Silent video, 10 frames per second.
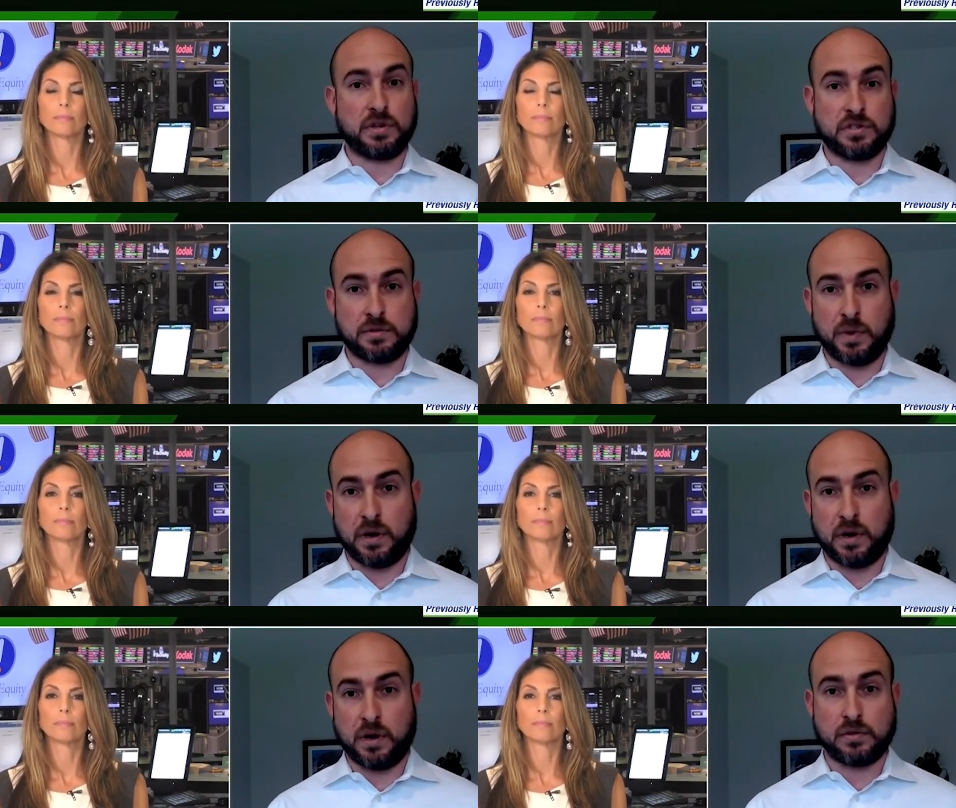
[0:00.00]
Speaker 1: You know,
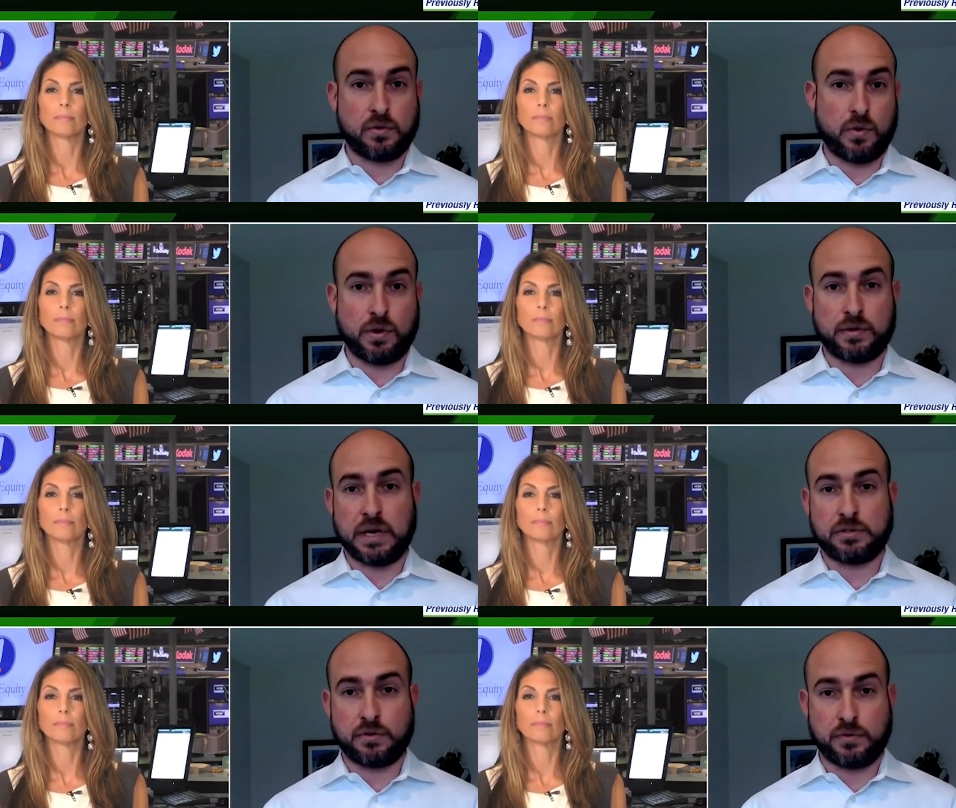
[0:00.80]
precious metals,
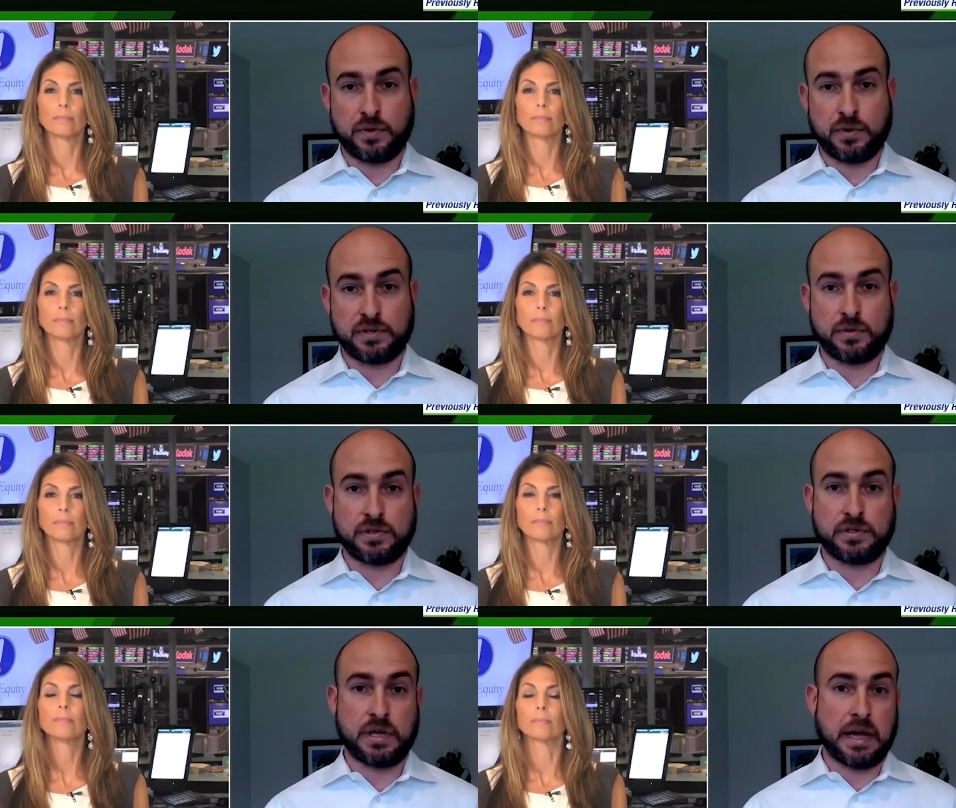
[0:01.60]
oil, natural
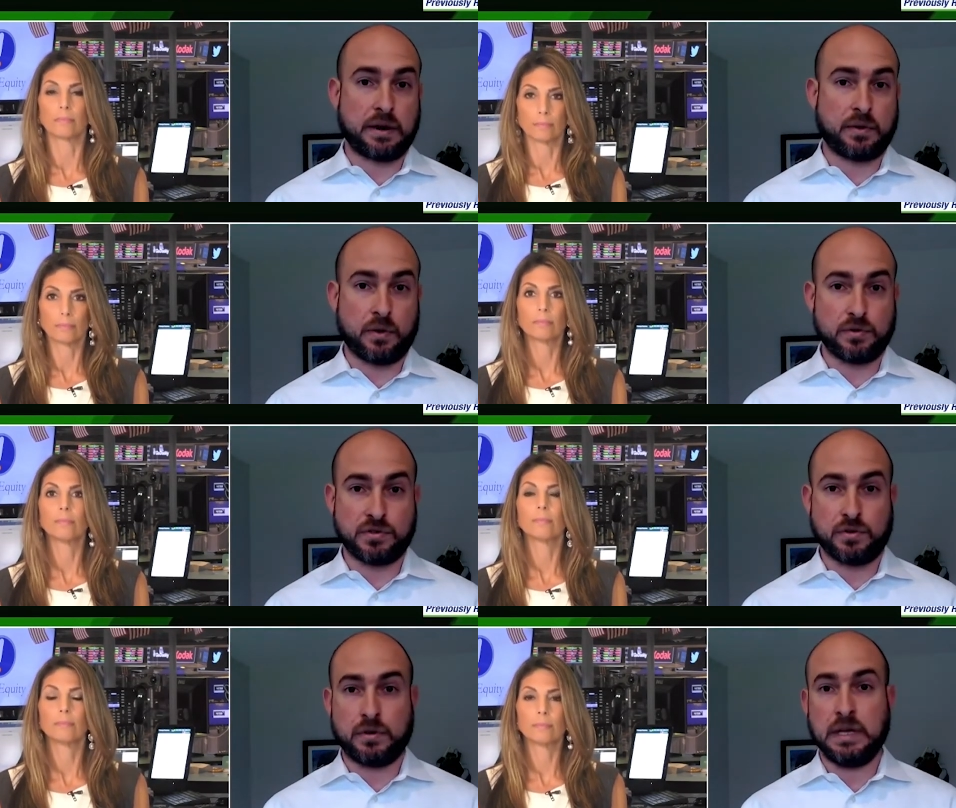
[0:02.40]
resources,
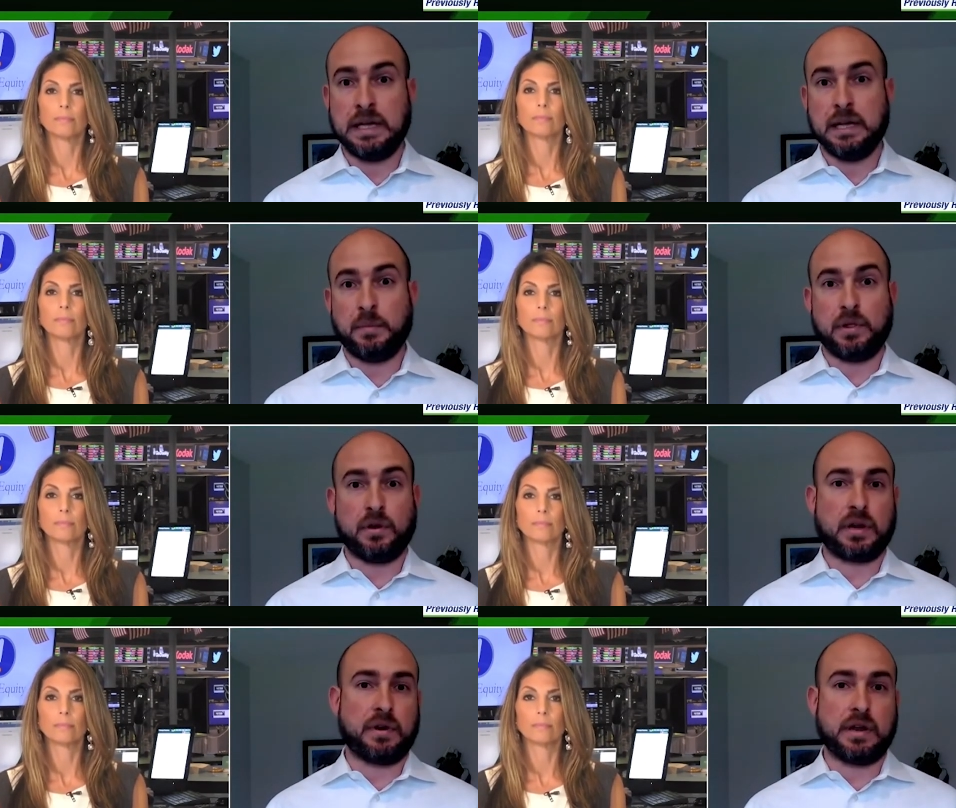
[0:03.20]
agriculture.
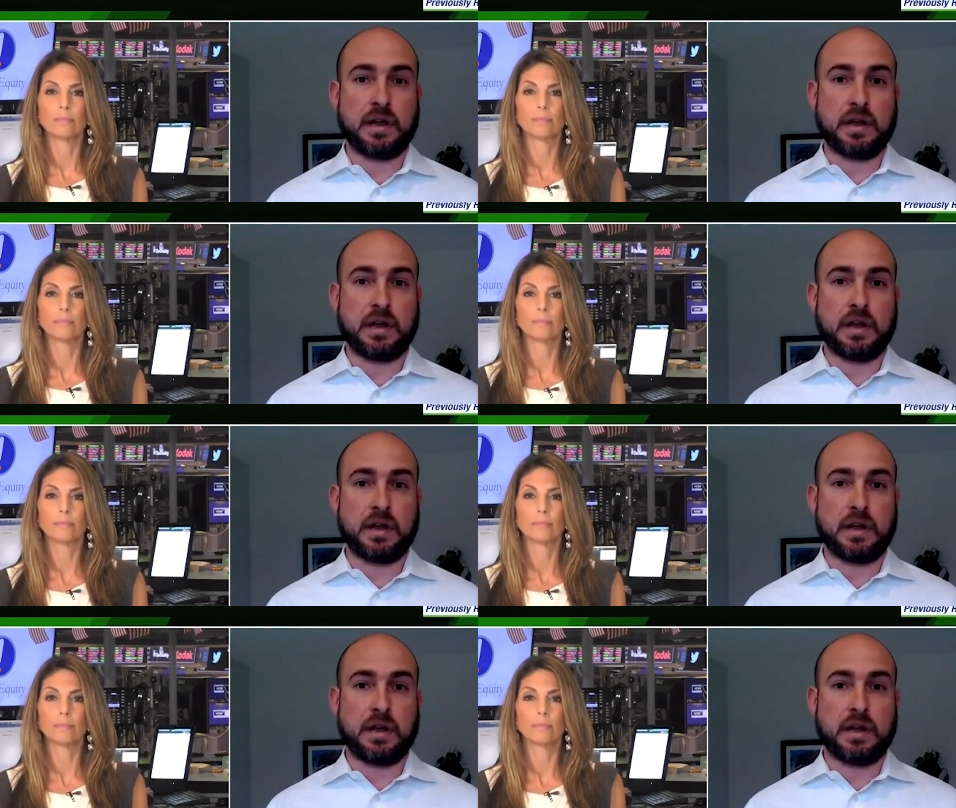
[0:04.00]
Mm-hmm. We look